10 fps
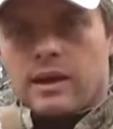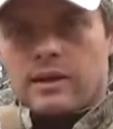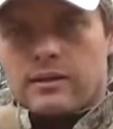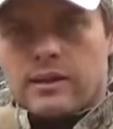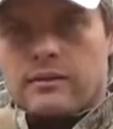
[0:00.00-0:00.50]

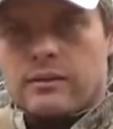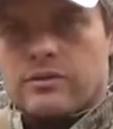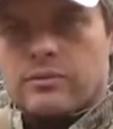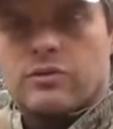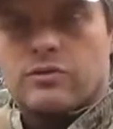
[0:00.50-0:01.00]
and there are
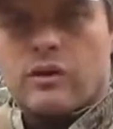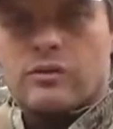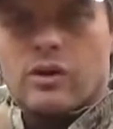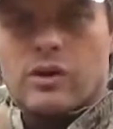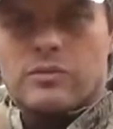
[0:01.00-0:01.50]
some
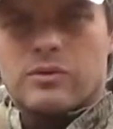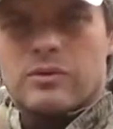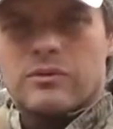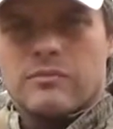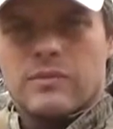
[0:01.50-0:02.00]
survival
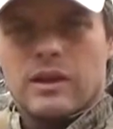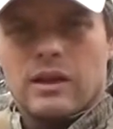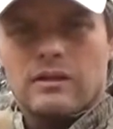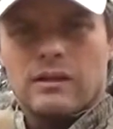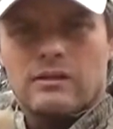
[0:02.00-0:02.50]
items
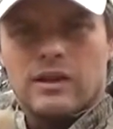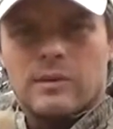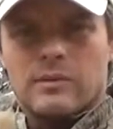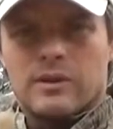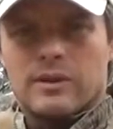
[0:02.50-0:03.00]

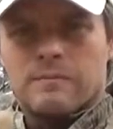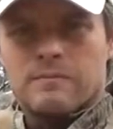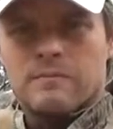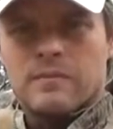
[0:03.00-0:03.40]
contained within it.